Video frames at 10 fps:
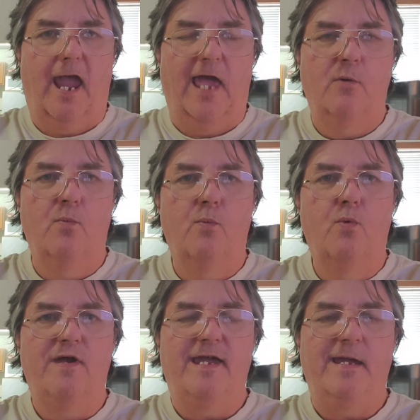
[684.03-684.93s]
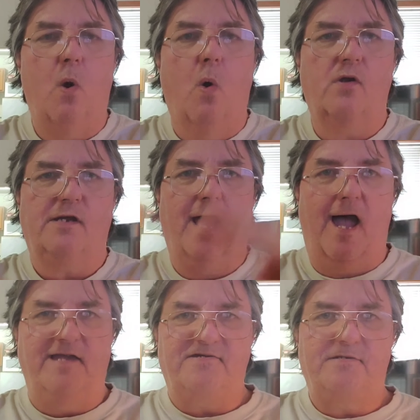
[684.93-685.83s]
and
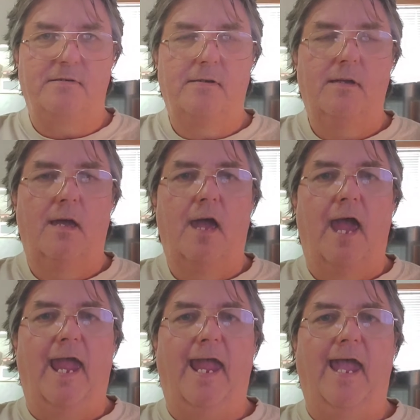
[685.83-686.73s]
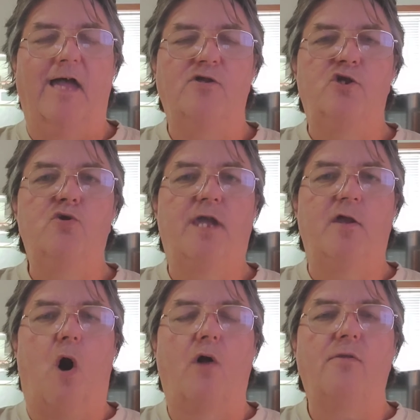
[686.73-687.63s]
reorganized. And you
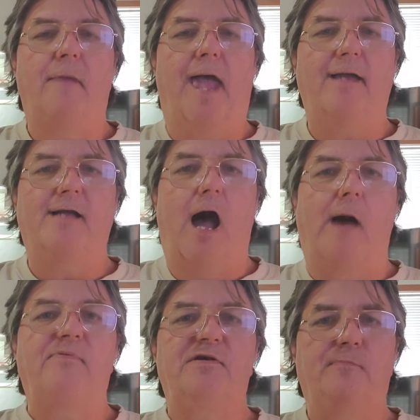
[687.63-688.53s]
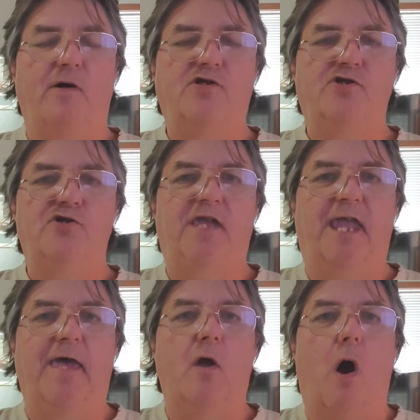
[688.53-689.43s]
get all the bad cops as much as you
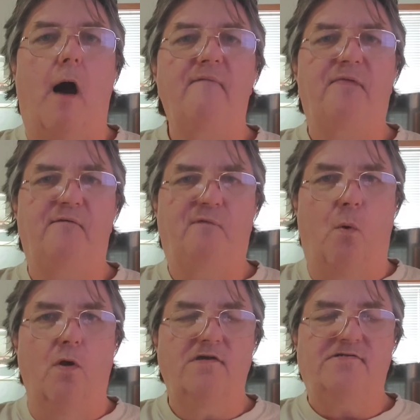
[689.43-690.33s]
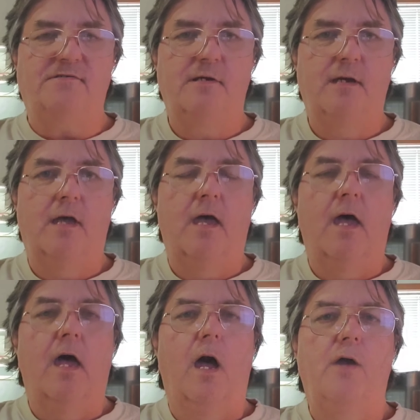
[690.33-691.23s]
can off the force.
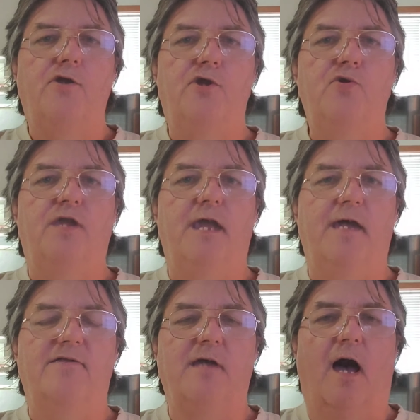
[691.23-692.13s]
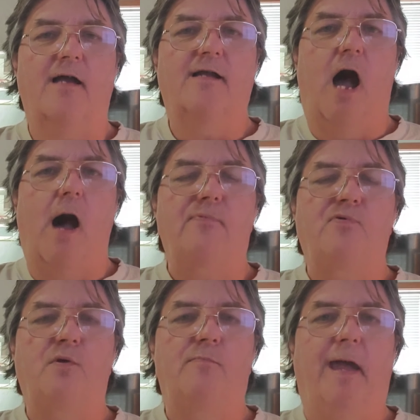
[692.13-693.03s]
You get uh, cops
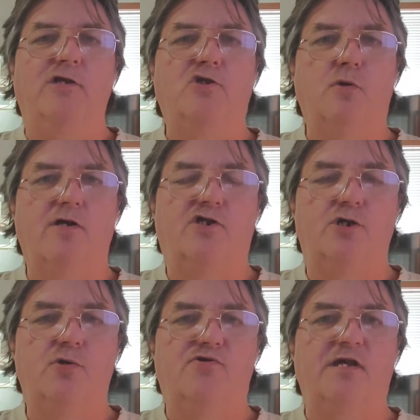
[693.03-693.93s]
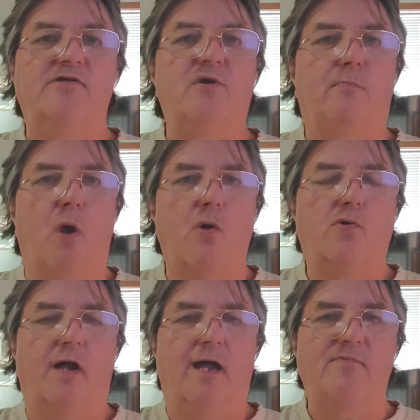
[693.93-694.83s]
with major issues into
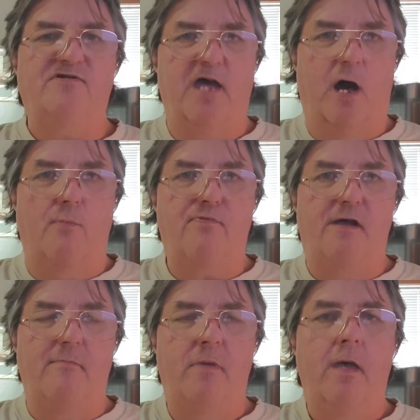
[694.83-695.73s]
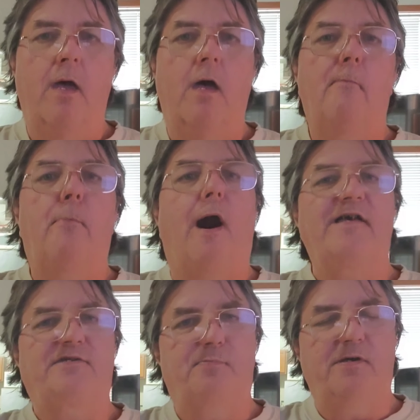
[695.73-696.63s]
programs to help them.
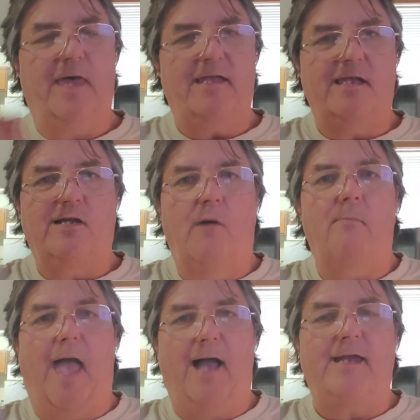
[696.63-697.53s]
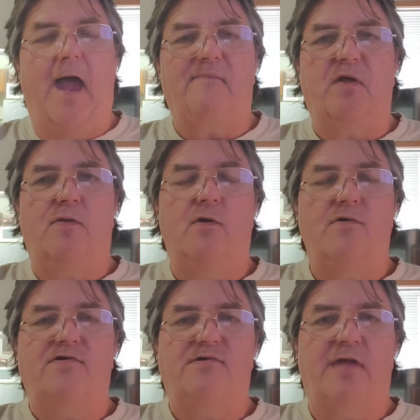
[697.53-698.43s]
Possibly they can come back after
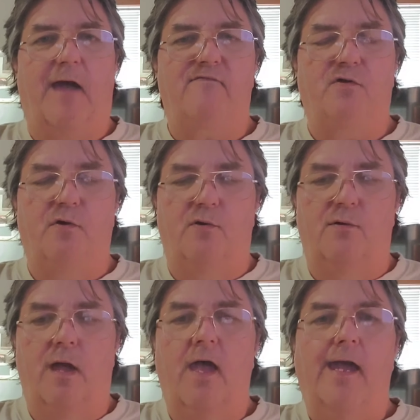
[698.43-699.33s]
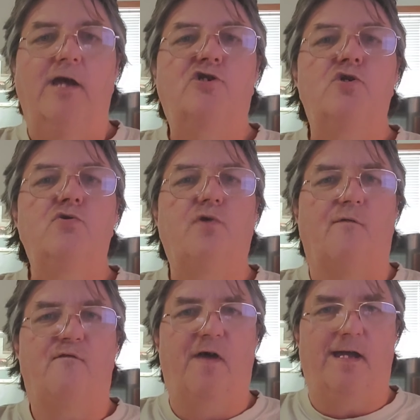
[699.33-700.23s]
their after their issues are
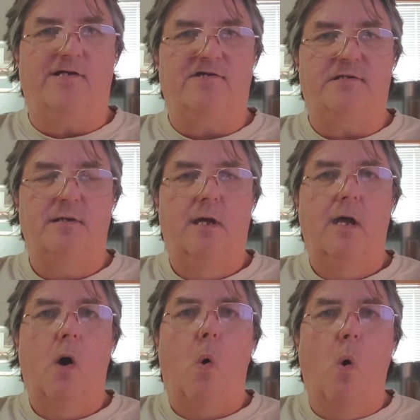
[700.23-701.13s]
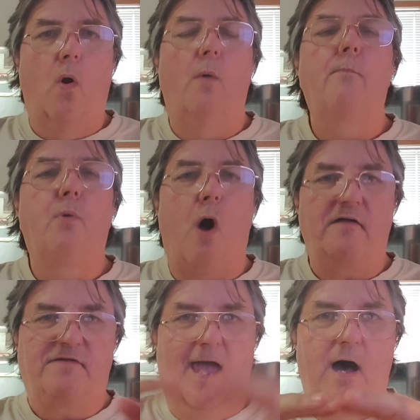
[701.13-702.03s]
fixed or
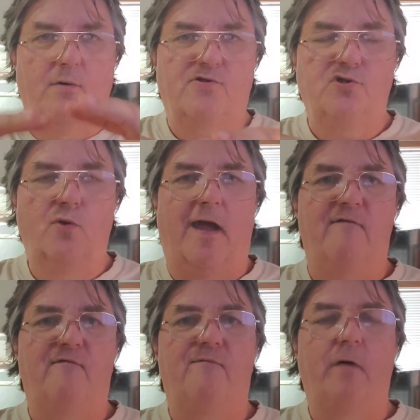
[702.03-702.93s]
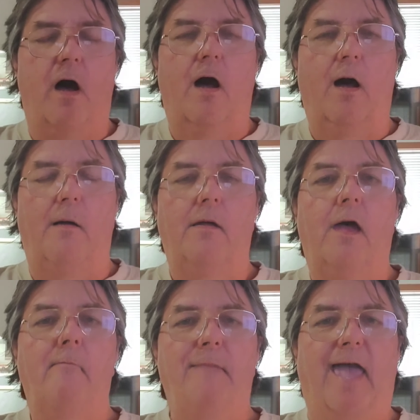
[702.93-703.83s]
brought down to a uh,
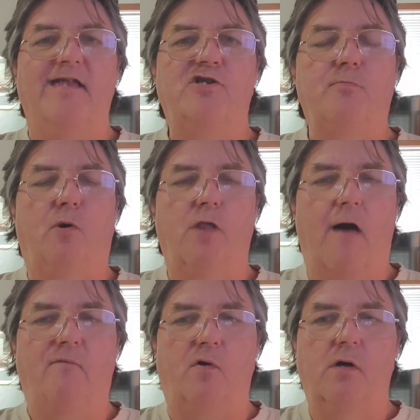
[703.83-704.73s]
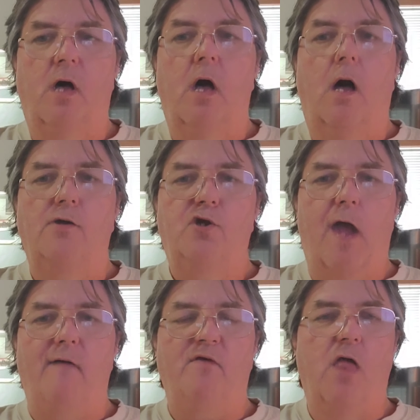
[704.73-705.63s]
manageable level. You
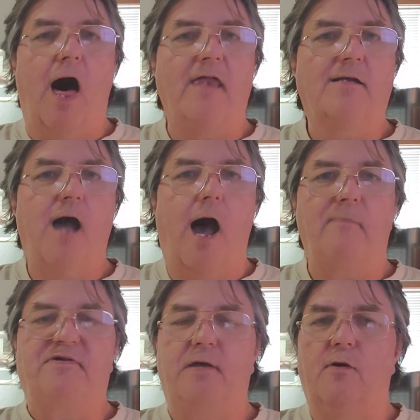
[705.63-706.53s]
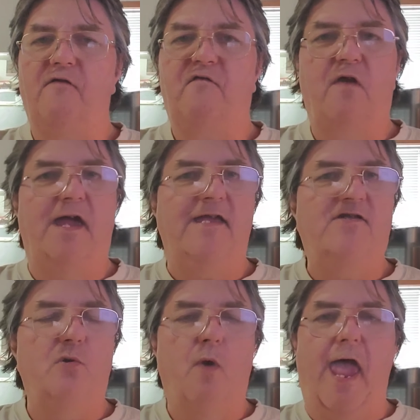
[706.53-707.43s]
have a lot of cops that are afraid
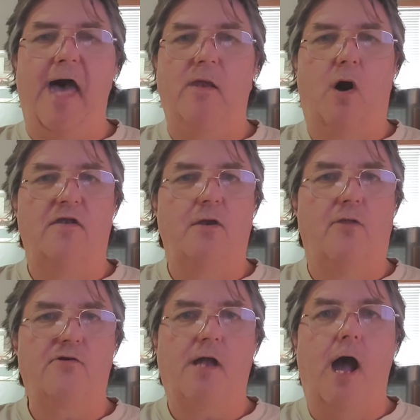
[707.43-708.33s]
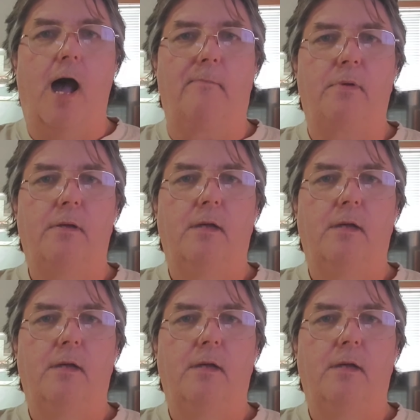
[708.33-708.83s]
to rat on another cop.